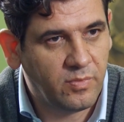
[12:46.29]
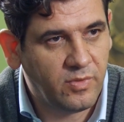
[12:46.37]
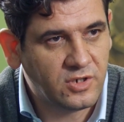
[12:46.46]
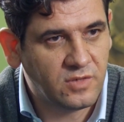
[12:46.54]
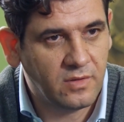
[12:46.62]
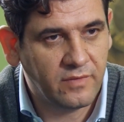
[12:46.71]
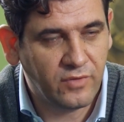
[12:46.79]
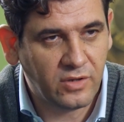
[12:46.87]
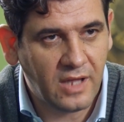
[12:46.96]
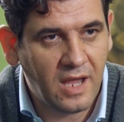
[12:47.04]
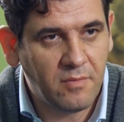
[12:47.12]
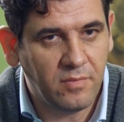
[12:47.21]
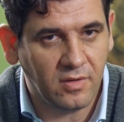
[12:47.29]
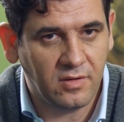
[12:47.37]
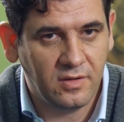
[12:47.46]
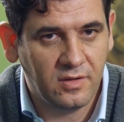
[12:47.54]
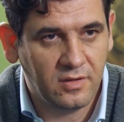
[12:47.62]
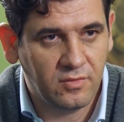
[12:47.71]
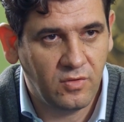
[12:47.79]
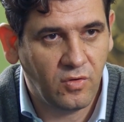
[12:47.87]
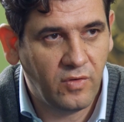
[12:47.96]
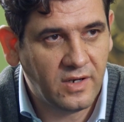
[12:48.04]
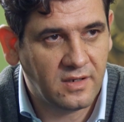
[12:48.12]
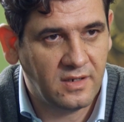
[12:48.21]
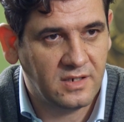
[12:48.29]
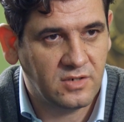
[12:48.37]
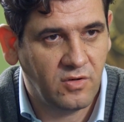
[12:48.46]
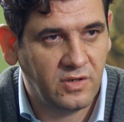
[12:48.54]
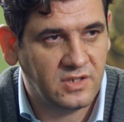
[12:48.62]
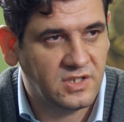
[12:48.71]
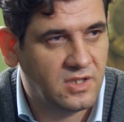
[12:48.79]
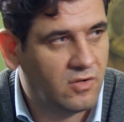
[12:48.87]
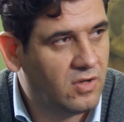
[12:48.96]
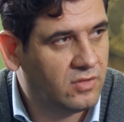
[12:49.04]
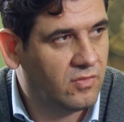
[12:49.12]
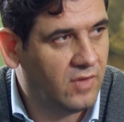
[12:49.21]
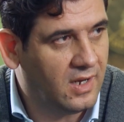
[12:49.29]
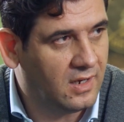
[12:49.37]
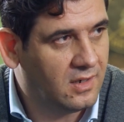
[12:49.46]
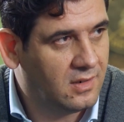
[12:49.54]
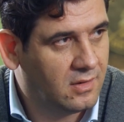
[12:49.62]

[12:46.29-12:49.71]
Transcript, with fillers: possible, if not able to witness what is the God will,